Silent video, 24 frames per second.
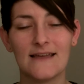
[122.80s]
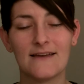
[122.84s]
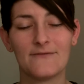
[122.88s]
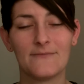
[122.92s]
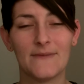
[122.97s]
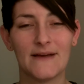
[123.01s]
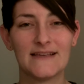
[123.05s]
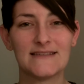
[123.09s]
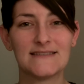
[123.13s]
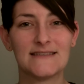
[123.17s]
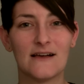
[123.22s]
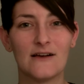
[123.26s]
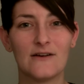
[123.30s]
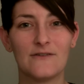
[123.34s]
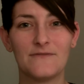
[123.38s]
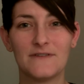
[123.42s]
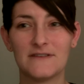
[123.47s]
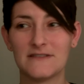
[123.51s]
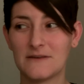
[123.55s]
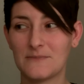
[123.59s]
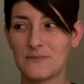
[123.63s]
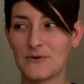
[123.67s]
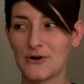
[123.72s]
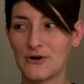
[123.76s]
of myself
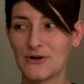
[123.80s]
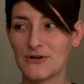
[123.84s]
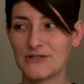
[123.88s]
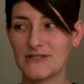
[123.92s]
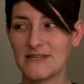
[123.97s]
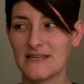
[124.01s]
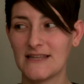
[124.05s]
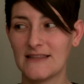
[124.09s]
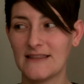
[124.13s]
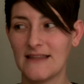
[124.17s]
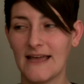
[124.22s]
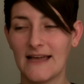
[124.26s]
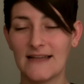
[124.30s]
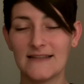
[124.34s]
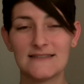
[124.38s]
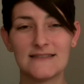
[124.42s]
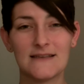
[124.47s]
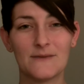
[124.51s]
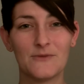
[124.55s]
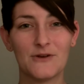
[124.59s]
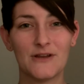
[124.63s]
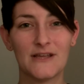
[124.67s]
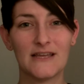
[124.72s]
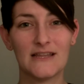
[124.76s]
as a person that
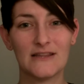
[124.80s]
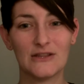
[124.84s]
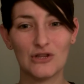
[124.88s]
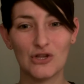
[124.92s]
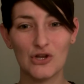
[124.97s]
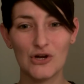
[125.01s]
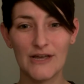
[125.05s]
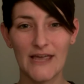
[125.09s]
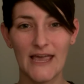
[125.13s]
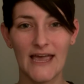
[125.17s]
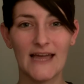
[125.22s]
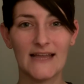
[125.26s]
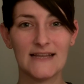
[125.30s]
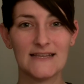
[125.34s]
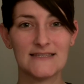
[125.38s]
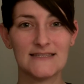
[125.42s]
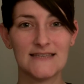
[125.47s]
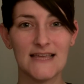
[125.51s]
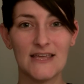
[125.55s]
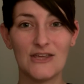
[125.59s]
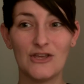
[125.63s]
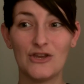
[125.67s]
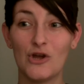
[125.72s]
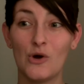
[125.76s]
someone can look at and
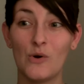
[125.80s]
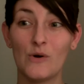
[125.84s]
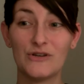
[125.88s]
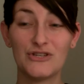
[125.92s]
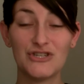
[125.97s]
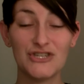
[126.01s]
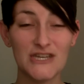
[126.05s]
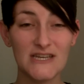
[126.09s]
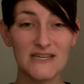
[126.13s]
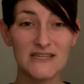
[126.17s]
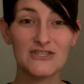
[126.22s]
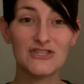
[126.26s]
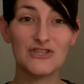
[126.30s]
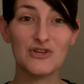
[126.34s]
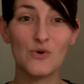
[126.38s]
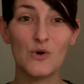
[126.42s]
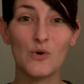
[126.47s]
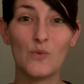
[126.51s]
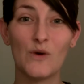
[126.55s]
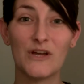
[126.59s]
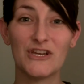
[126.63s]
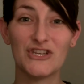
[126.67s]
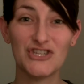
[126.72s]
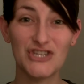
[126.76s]
say, you know, she's
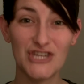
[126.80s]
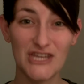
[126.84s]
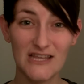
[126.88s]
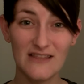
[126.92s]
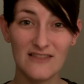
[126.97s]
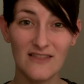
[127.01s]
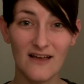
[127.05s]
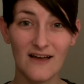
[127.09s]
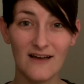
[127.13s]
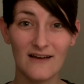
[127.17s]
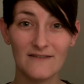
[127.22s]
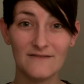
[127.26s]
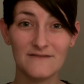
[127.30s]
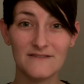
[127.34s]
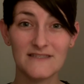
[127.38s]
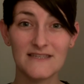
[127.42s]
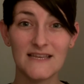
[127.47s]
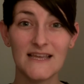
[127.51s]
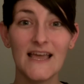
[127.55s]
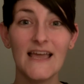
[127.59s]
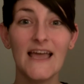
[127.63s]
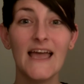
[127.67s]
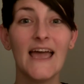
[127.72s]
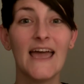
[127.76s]
doing what she
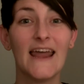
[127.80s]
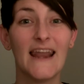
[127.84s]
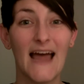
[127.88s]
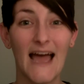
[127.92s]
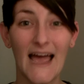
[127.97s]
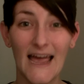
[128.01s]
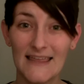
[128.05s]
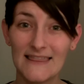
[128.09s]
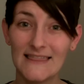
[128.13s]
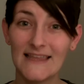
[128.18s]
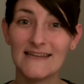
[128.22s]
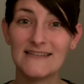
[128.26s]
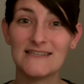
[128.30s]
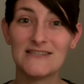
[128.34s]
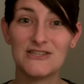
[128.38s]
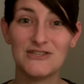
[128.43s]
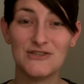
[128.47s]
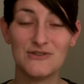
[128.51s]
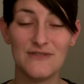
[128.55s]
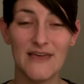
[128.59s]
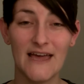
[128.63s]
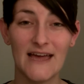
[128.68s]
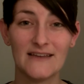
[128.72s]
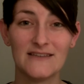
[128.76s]
loves, and I'd like to
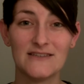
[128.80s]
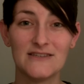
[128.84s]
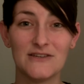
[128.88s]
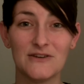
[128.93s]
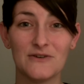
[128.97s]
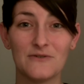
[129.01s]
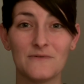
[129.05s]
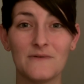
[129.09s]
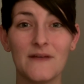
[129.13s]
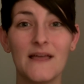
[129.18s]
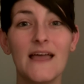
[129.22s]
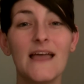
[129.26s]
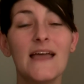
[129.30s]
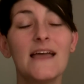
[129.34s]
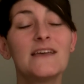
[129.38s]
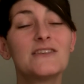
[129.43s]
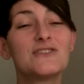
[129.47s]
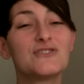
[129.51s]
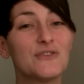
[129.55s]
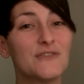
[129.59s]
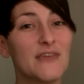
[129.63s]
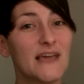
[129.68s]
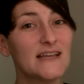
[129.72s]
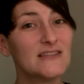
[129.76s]
do that too.
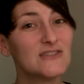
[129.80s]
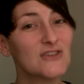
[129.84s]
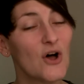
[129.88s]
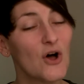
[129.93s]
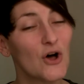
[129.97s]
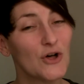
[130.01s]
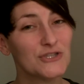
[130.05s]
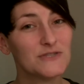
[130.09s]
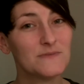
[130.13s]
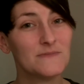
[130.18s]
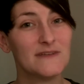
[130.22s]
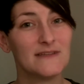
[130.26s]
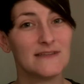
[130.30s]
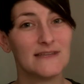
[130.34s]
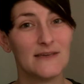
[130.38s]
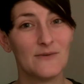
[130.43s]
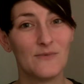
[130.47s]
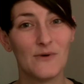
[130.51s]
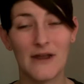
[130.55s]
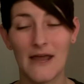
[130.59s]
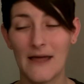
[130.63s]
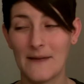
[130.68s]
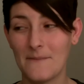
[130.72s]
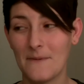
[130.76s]
So that's ultimately
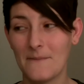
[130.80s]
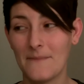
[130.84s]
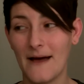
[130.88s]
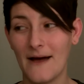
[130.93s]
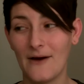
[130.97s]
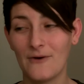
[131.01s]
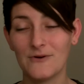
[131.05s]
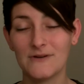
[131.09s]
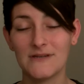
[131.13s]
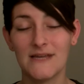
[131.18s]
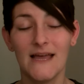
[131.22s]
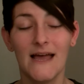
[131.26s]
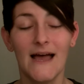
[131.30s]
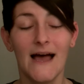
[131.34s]
what I'm about.